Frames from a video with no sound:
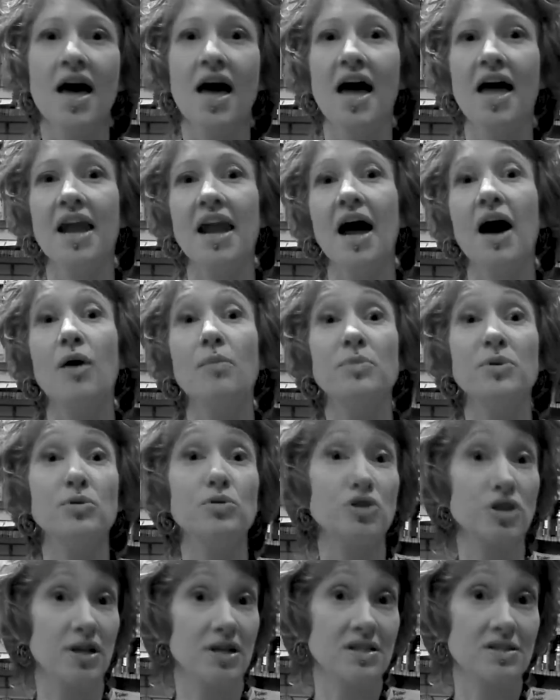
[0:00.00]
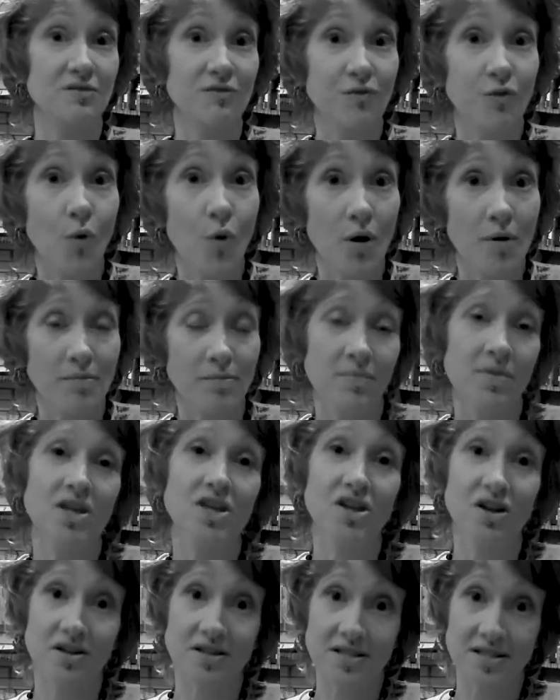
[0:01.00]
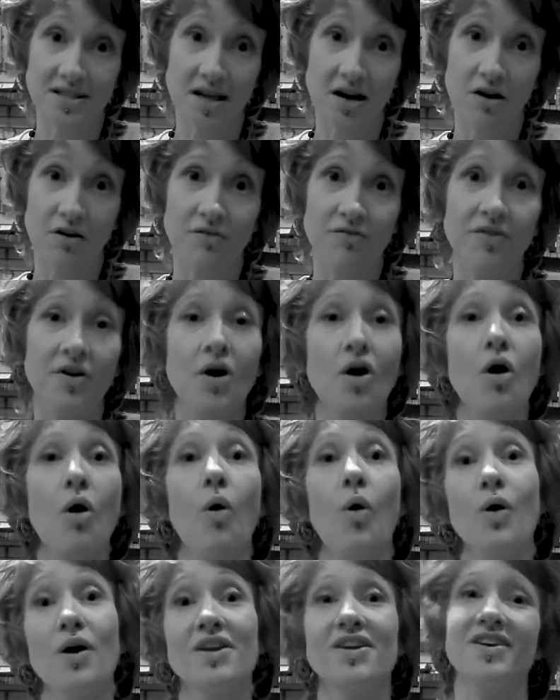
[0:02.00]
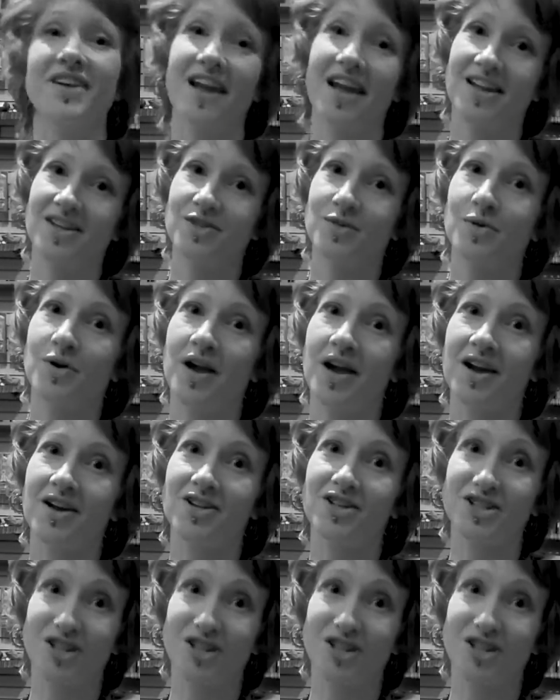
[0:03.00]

and help you transform yourself on your natural hair